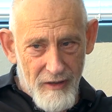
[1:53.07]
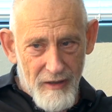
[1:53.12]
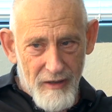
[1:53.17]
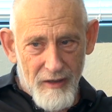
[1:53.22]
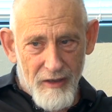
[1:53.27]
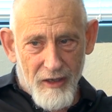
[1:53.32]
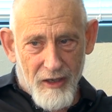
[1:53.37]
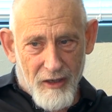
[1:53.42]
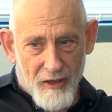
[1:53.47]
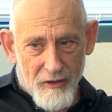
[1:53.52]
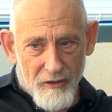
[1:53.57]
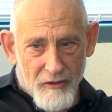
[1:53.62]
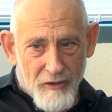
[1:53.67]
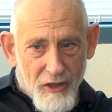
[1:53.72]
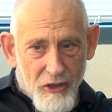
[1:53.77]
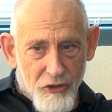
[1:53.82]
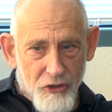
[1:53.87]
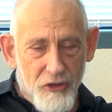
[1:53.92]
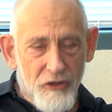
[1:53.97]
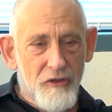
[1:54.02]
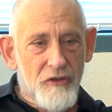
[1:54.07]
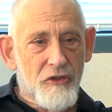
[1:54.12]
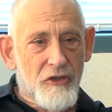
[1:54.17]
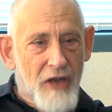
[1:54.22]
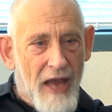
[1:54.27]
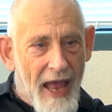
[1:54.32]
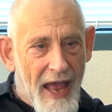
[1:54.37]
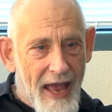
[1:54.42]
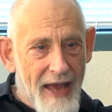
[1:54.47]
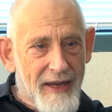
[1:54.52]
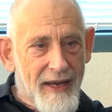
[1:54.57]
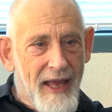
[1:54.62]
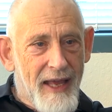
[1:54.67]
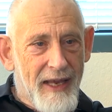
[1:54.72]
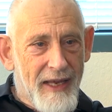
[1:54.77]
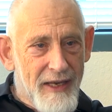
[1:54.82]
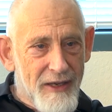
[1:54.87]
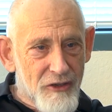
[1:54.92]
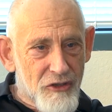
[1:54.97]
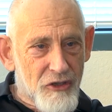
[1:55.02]
the conditions at a
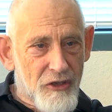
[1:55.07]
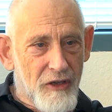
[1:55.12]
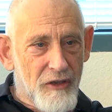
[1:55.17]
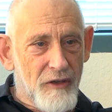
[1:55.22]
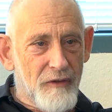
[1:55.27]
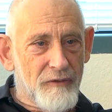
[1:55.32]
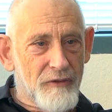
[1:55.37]
instant